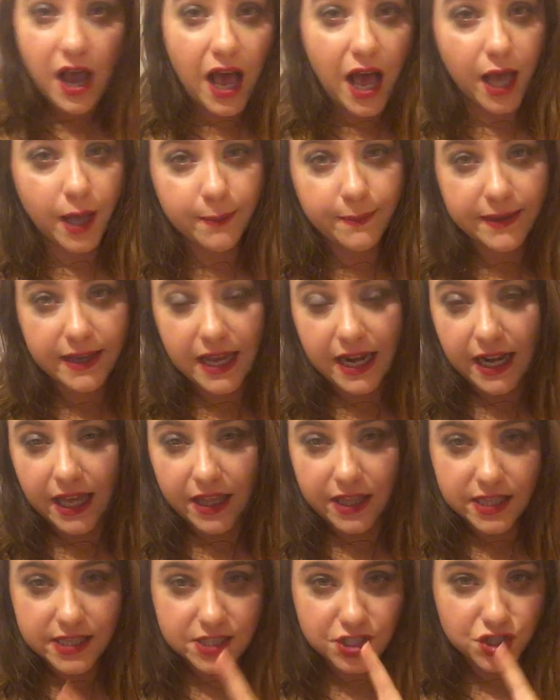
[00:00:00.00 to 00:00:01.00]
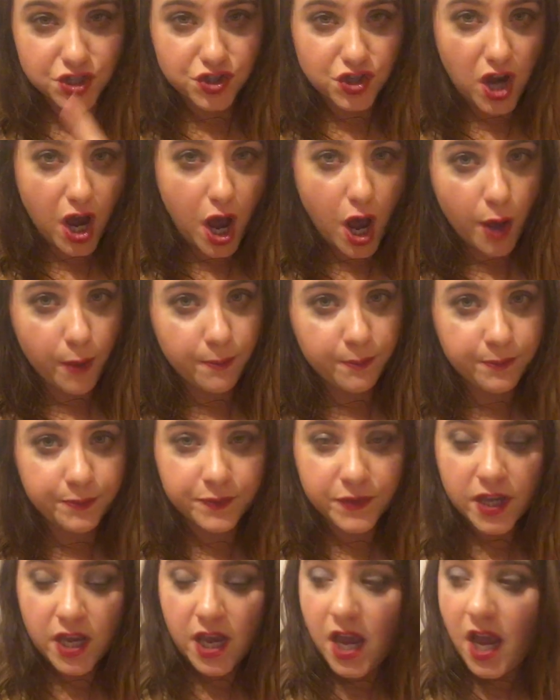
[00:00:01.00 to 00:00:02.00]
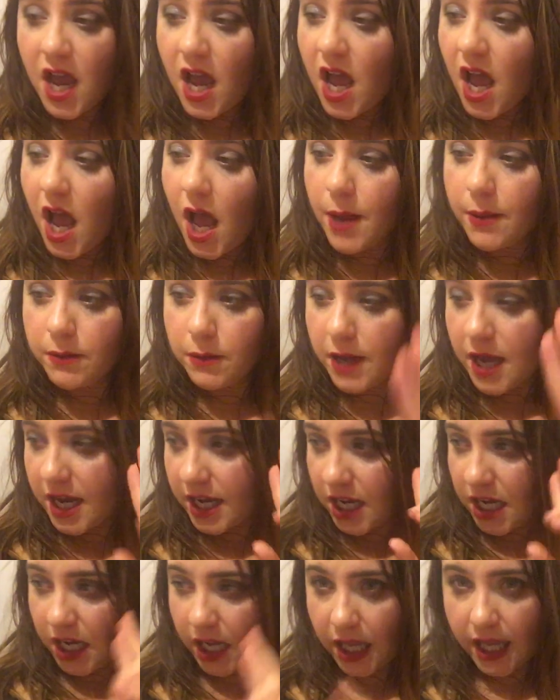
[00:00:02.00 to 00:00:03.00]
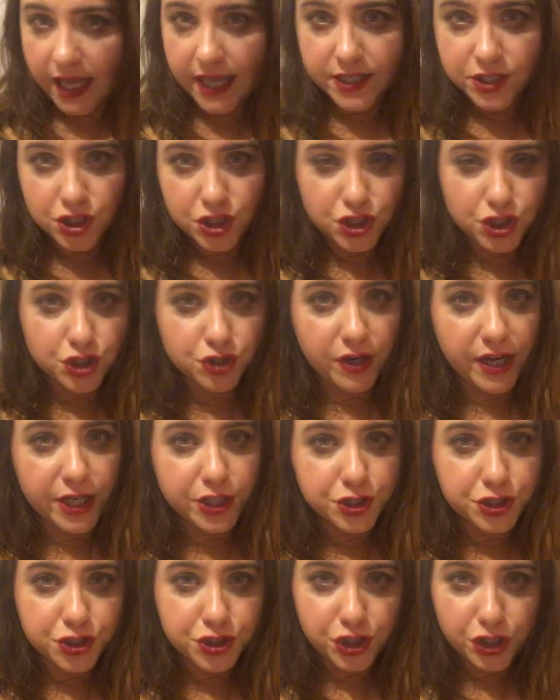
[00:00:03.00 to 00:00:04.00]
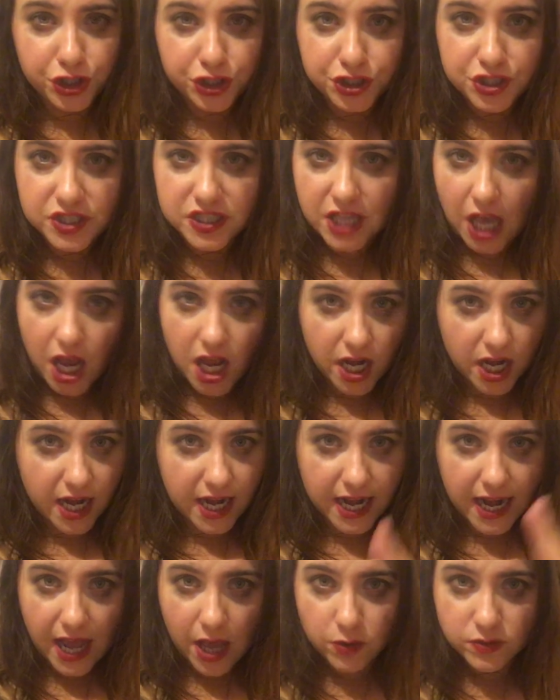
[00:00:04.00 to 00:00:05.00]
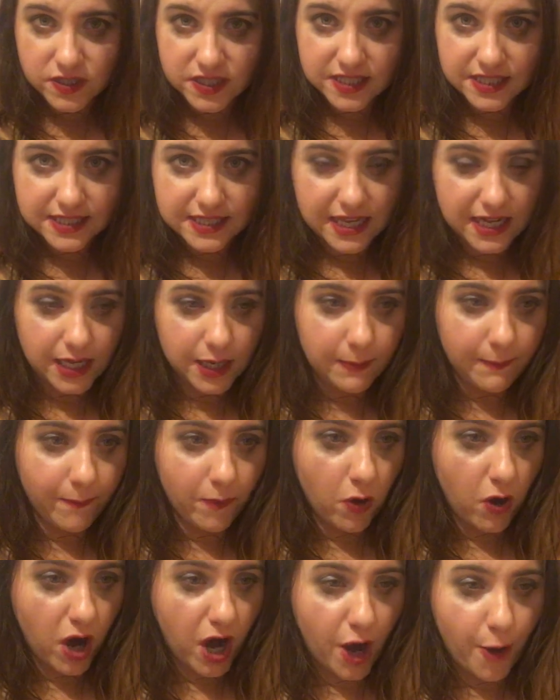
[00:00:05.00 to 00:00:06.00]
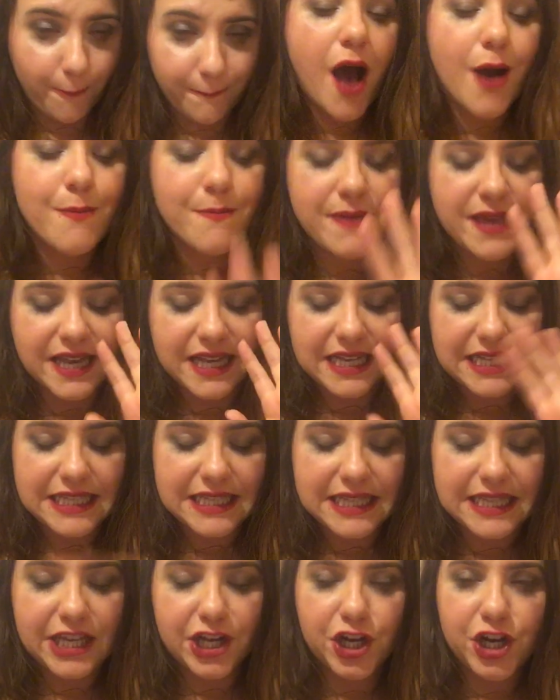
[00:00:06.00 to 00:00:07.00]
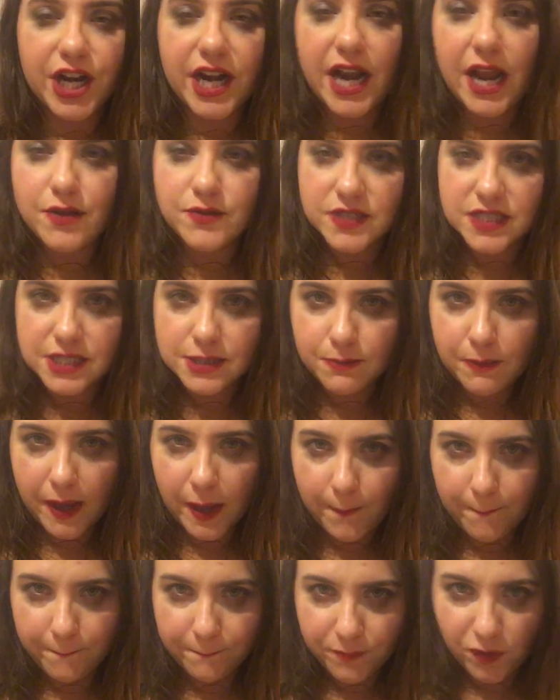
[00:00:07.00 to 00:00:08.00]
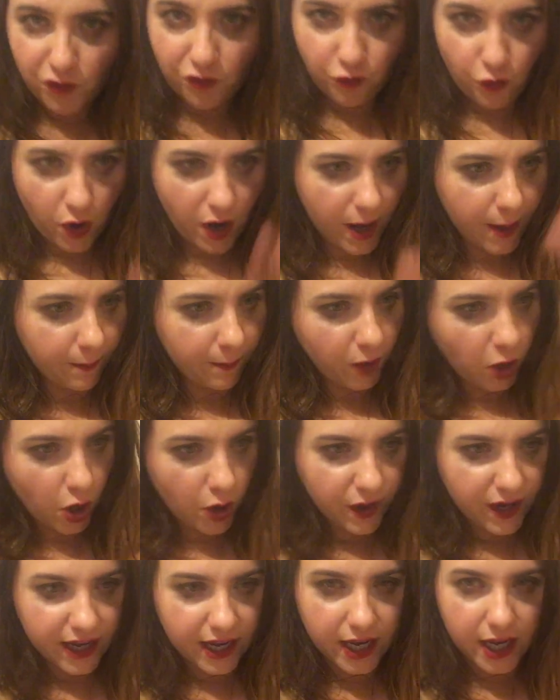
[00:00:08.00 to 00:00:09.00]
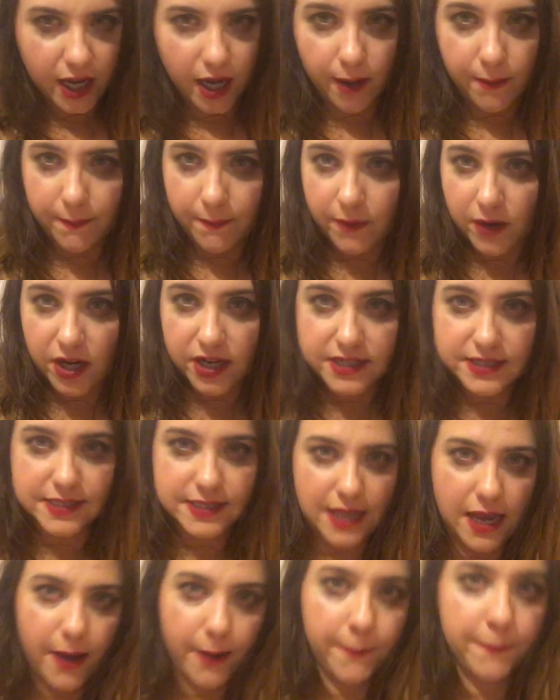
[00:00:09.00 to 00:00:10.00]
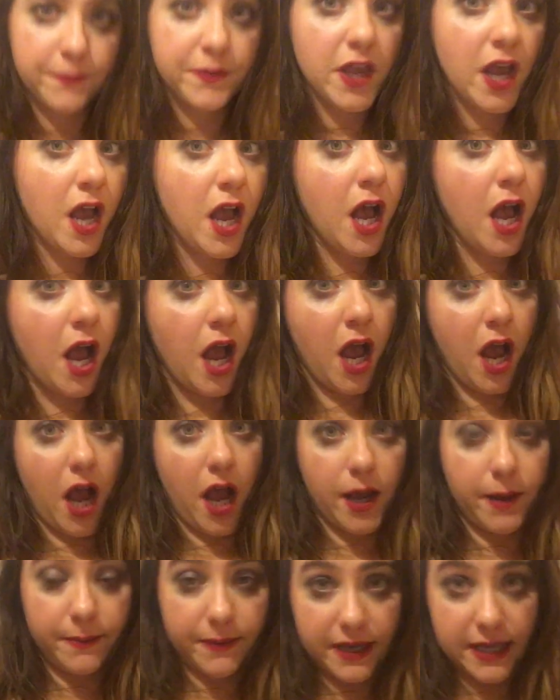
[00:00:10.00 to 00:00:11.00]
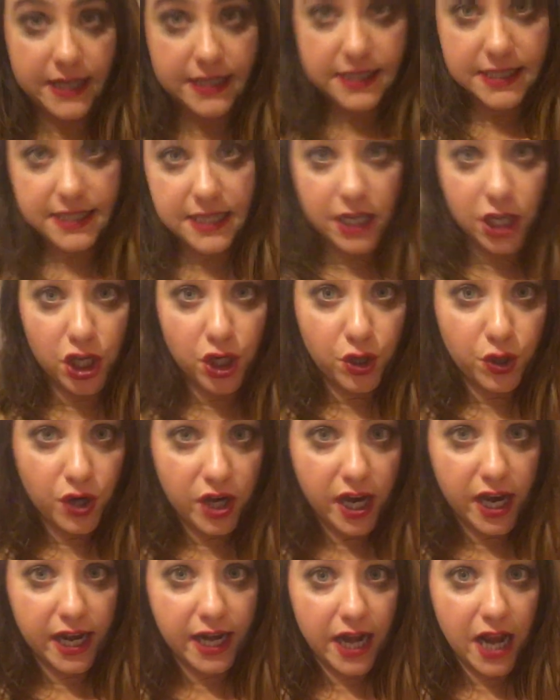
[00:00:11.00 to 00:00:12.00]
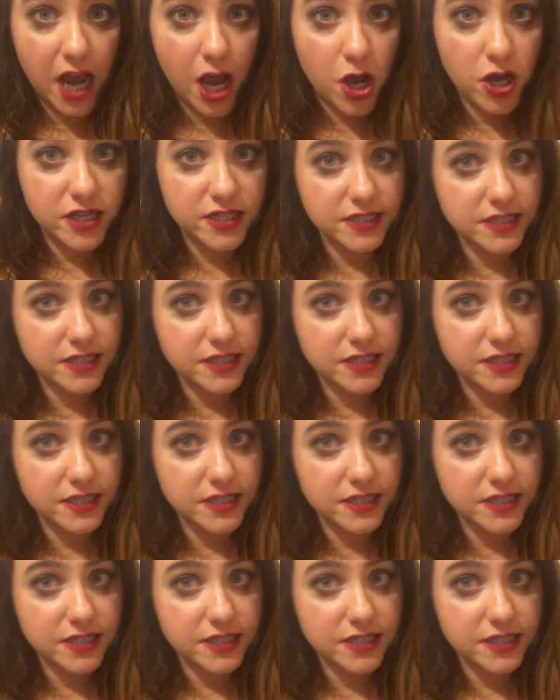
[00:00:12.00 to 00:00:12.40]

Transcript: I'm getting this job. I'm not gonna kiss strangers unannounced anymore. I'll make a clear announcement before I'm going in. I'm gonna say, I'm kissing you right now.